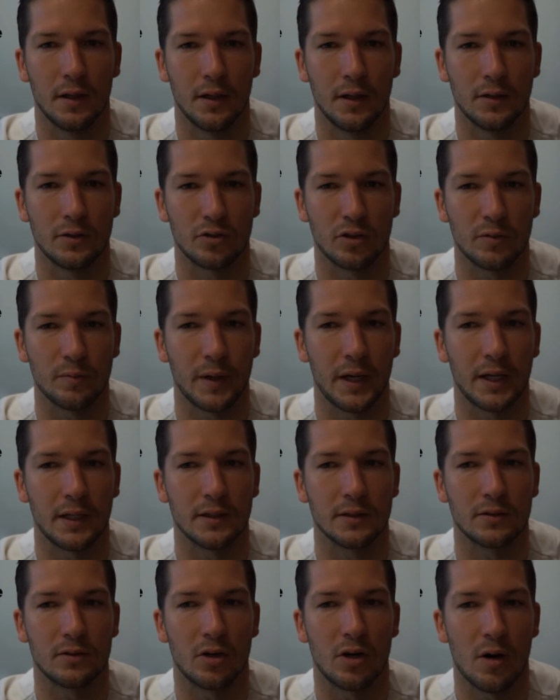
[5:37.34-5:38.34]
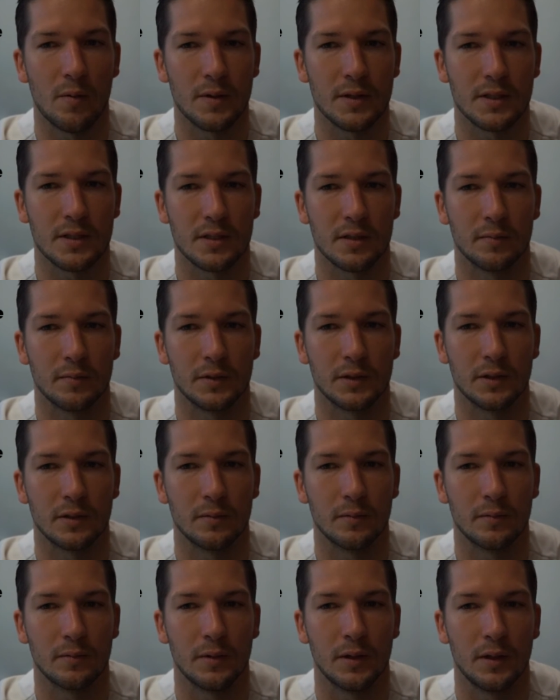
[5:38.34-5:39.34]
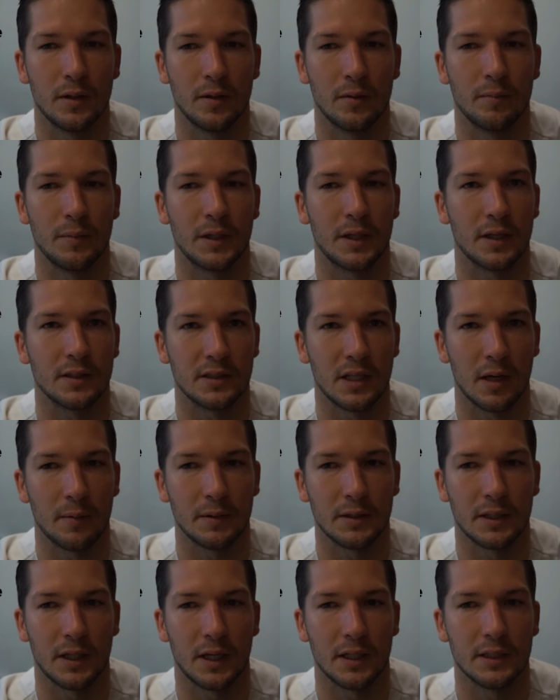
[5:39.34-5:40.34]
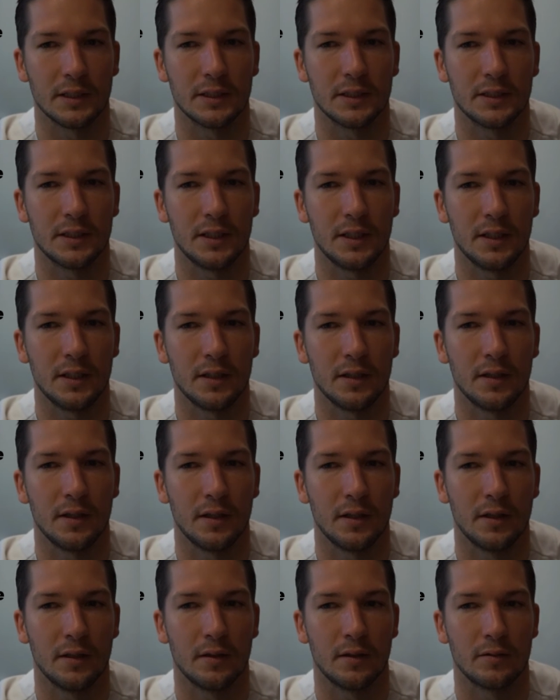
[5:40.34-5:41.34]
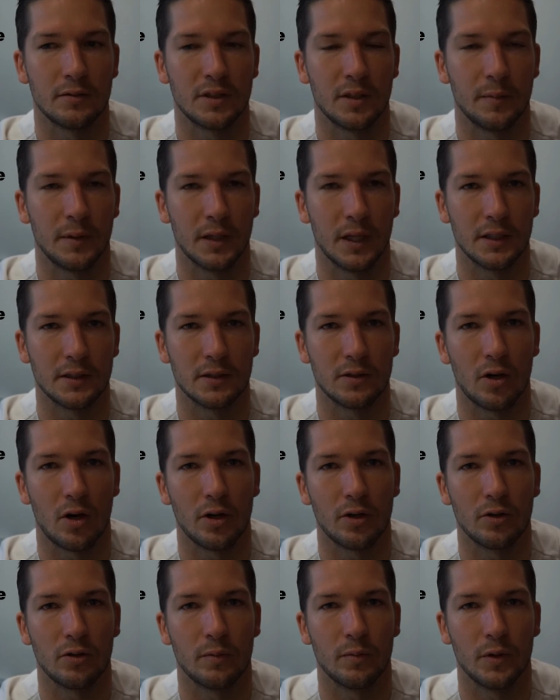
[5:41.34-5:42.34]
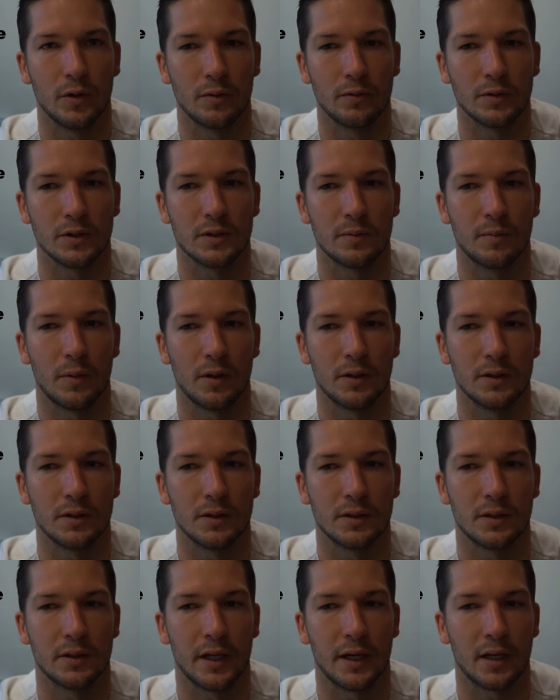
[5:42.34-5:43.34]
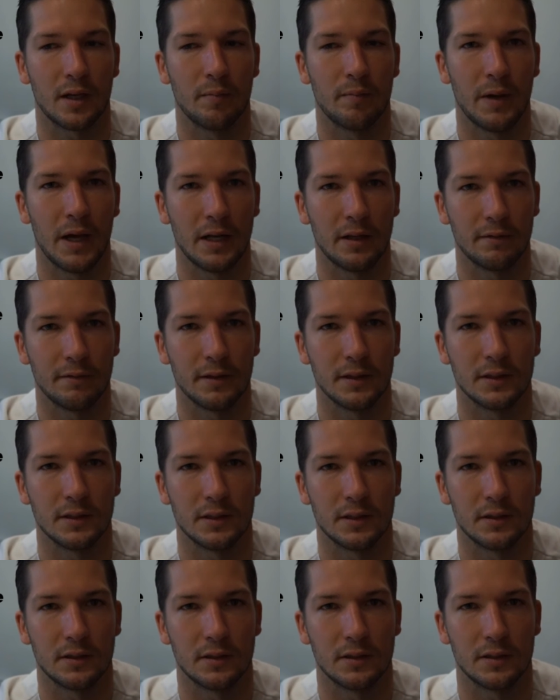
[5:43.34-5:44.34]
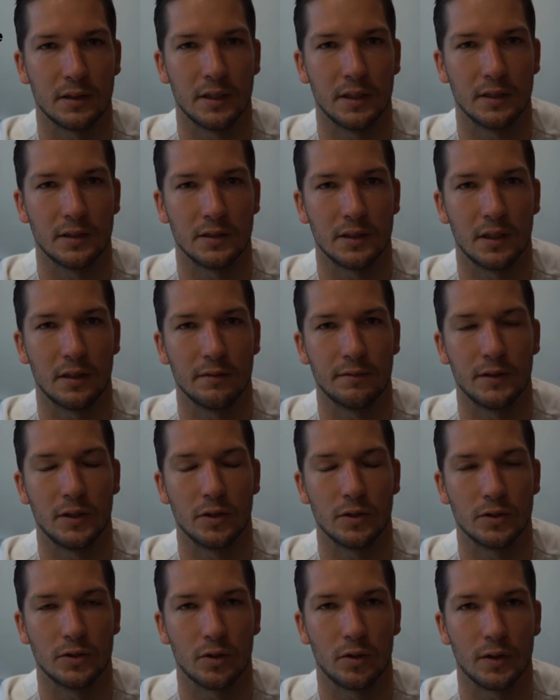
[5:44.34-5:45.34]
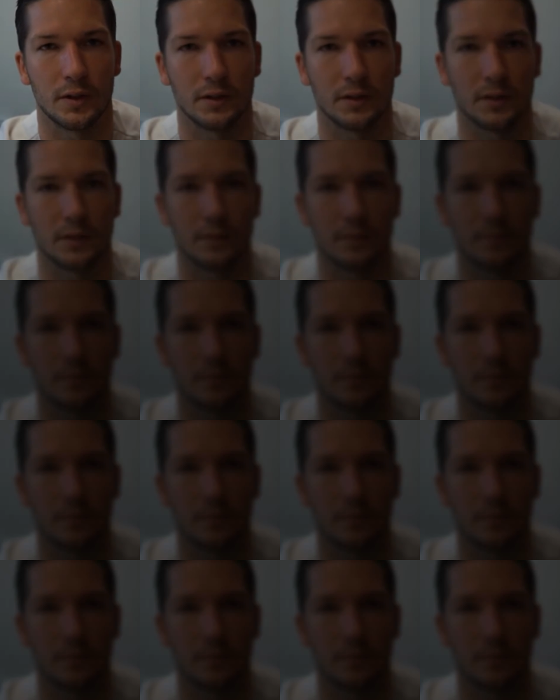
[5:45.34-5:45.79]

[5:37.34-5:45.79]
Joint pain is a common symptom because hepatitis C stimulates an autoimmune response that can manifest itself in your joints.